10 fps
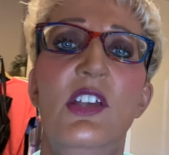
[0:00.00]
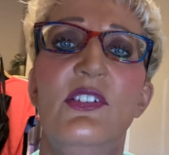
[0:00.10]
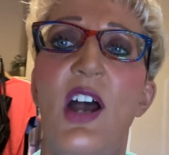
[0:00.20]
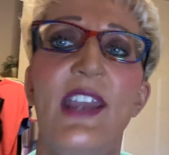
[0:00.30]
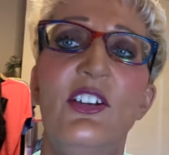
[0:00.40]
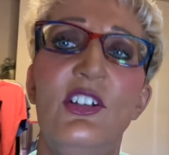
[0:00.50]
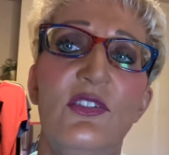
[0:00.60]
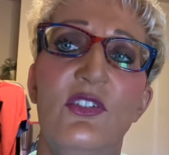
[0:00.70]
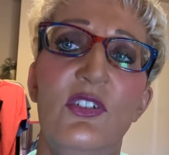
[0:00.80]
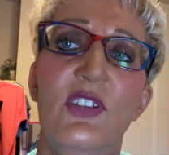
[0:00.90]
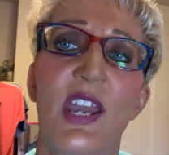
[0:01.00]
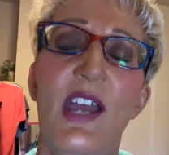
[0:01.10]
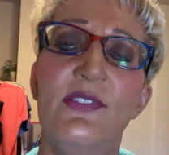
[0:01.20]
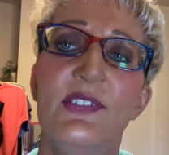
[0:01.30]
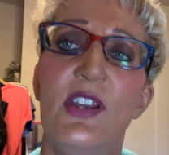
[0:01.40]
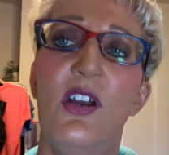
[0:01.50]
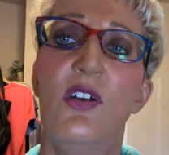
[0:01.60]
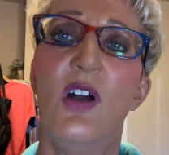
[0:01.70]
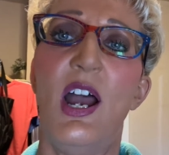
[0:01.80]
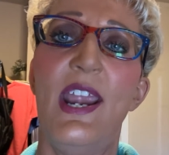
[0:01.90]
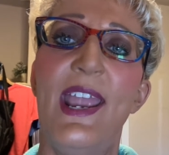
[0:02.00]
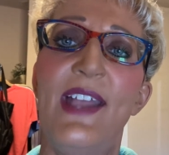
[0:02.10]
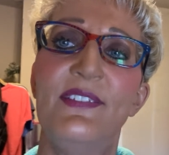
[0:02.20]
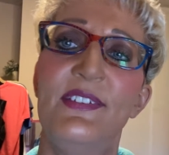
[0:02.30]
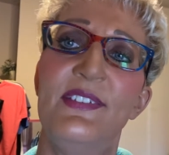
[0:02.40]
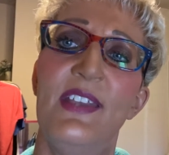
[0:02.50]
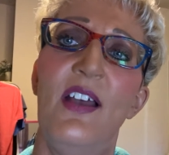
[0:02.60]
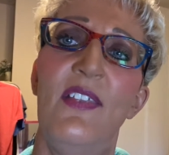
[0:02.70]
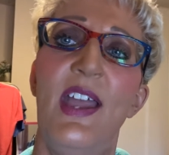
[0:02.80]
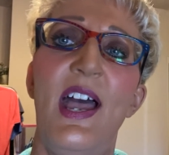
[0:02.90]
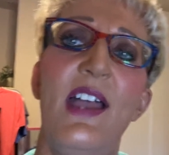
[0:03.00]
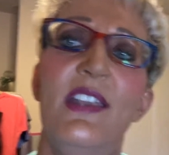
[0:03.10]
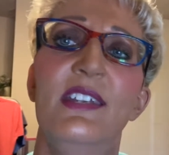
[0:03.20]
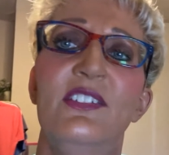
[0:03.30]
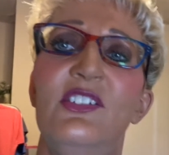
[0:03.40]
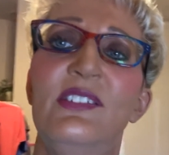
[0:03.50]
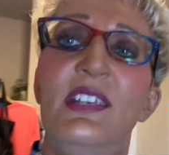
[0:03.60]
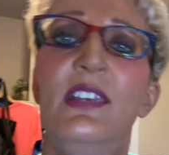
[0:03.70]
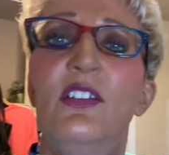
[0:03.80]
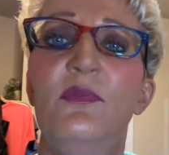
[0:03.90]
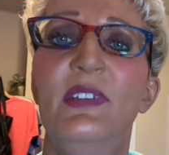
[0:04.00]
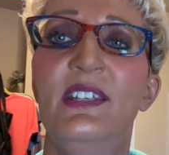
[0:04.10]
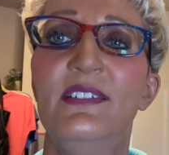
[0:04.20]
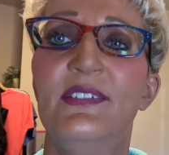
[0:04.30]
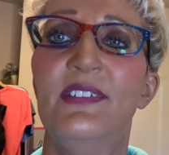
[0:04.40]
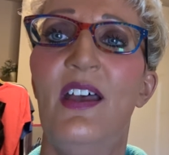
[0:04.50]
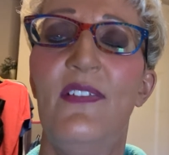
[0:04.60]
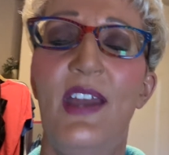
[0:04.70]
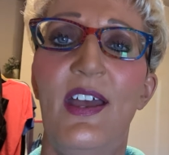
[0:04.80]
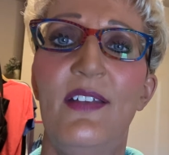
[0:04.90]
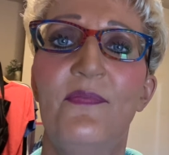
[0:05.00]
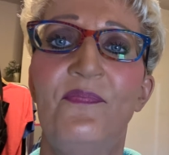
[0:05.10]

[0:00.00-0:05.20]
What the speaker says: So I couldn't do that. So I had to sell that, and it just killed me to sell that.